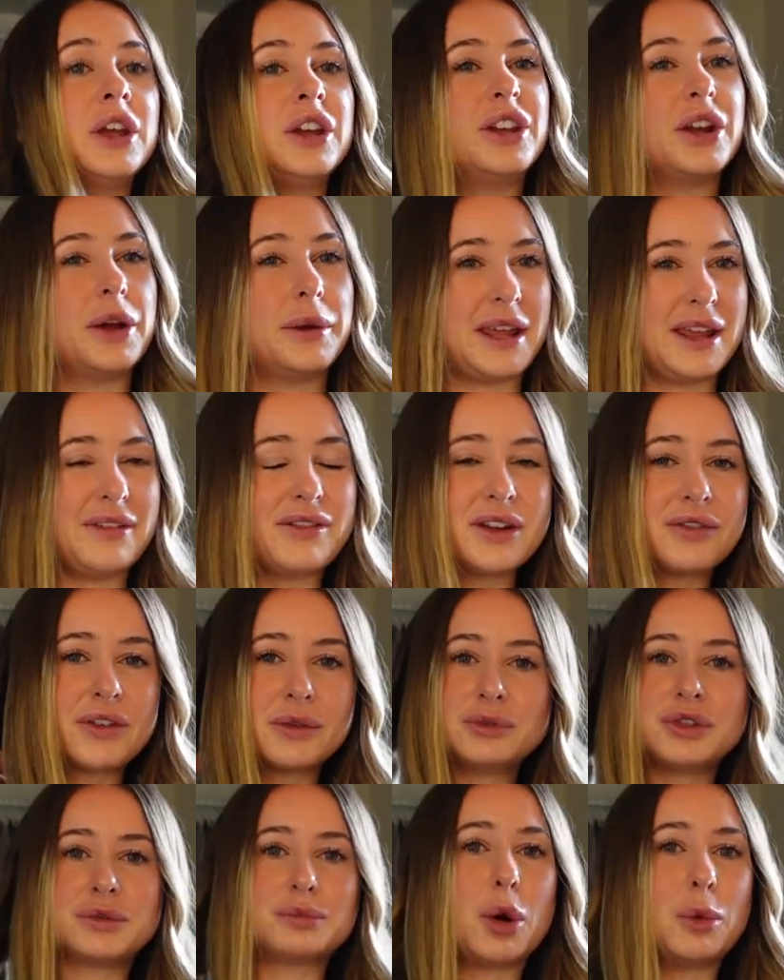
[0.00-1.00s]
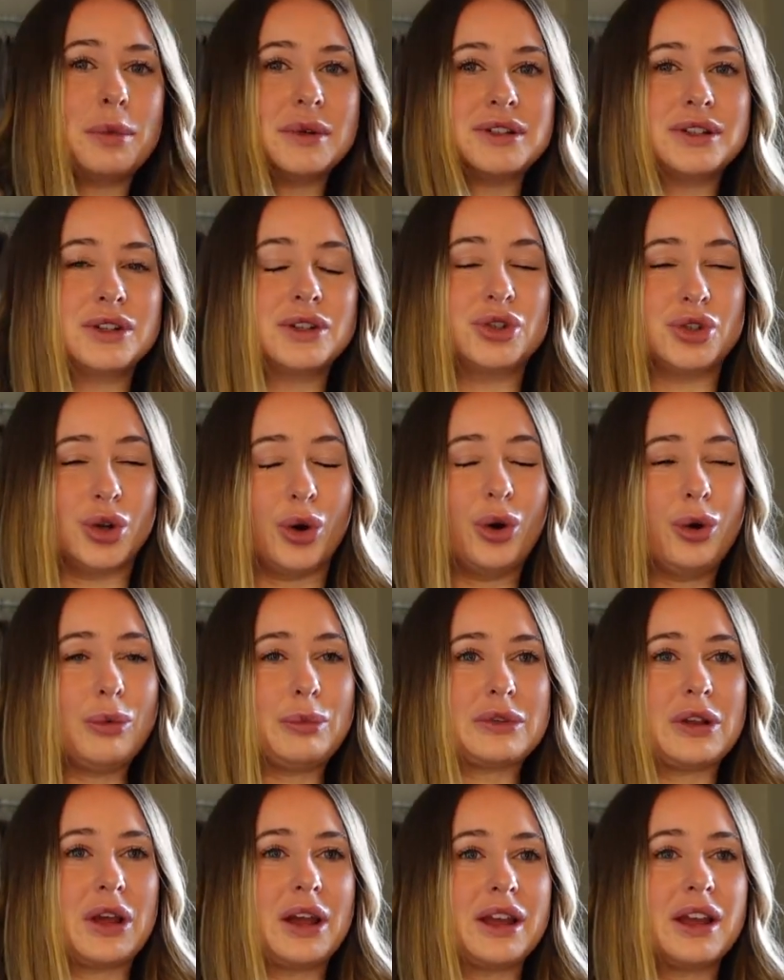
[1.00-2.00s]
You know, even if I'm just popping to the
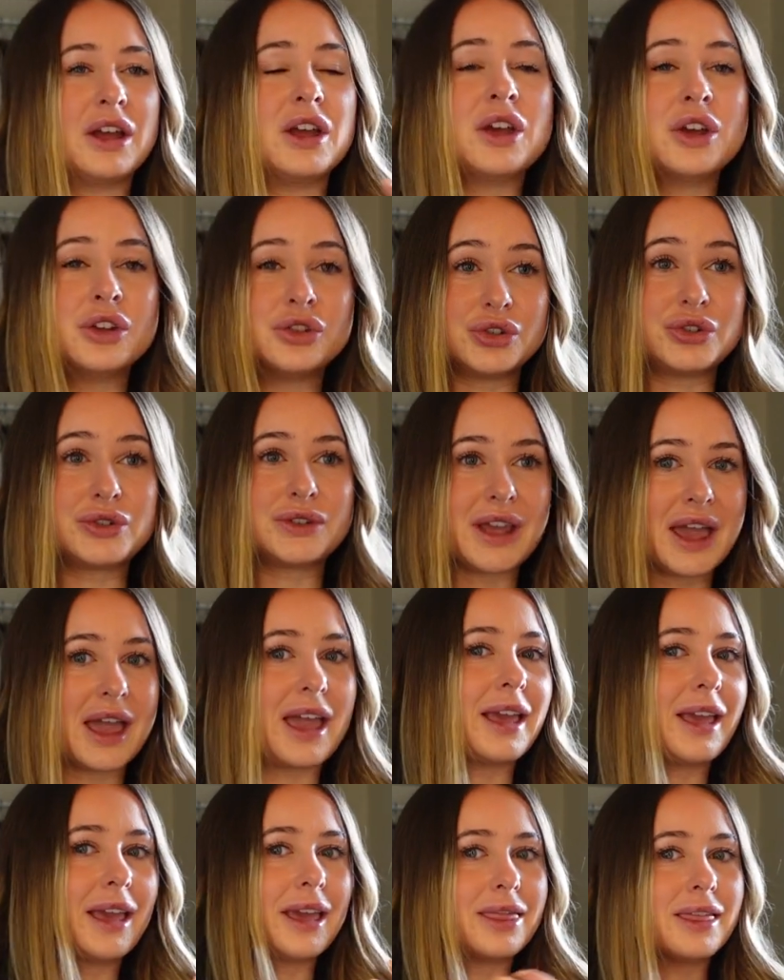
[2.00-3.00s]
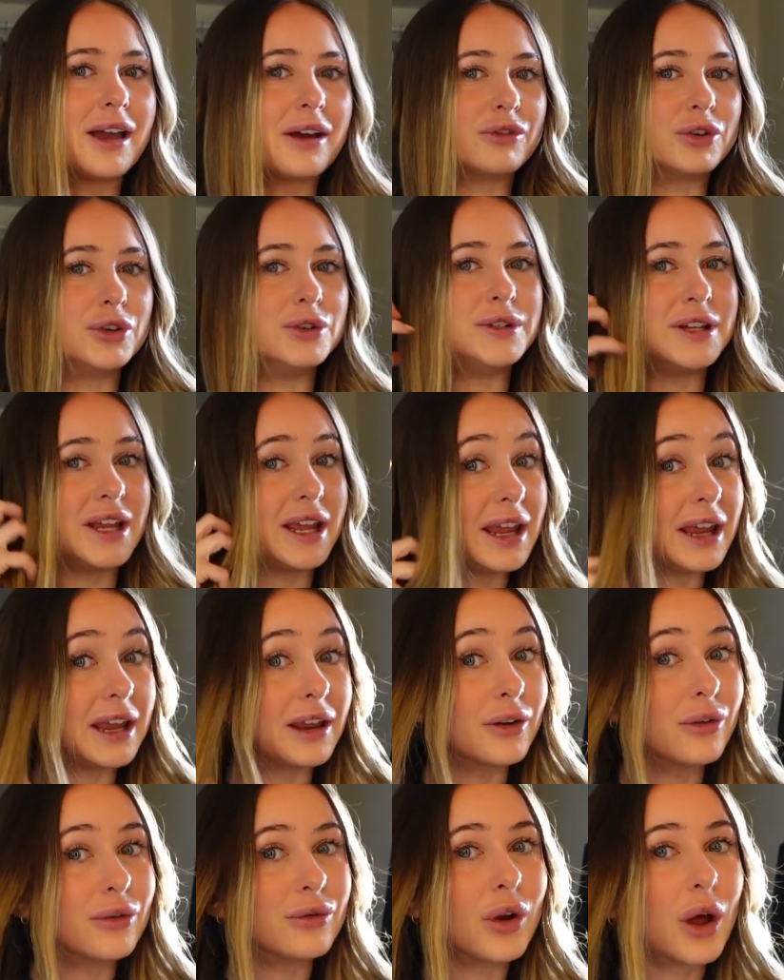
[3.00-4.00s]
shops, like just getting in that
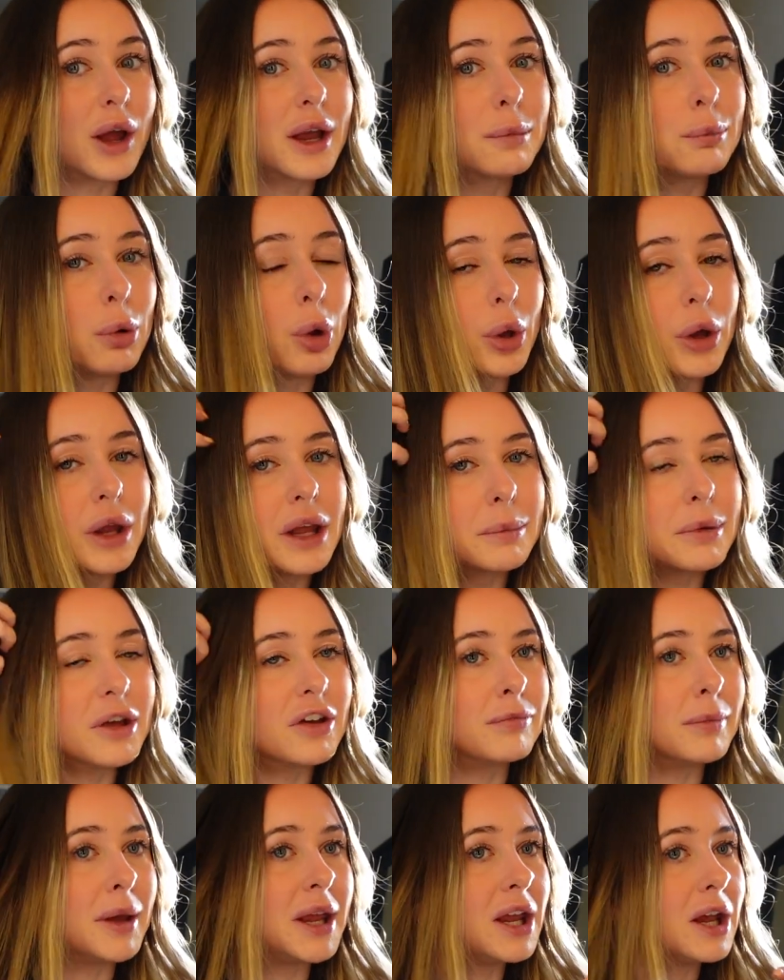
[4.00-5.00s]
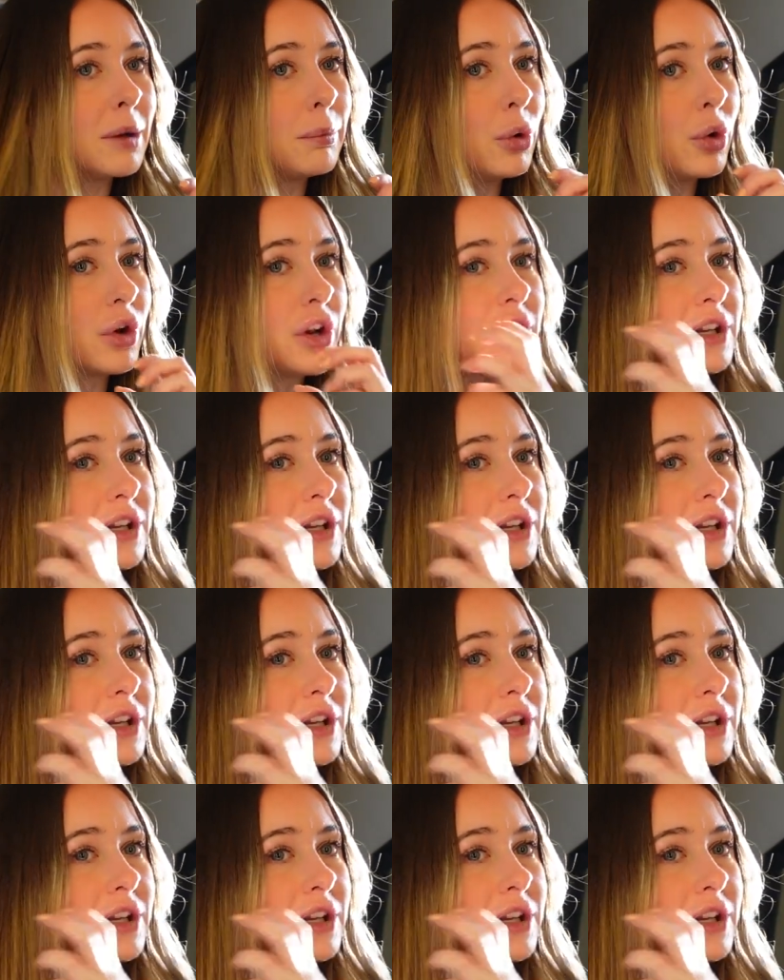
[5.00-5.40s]
routine of like putting a bit of makeup on.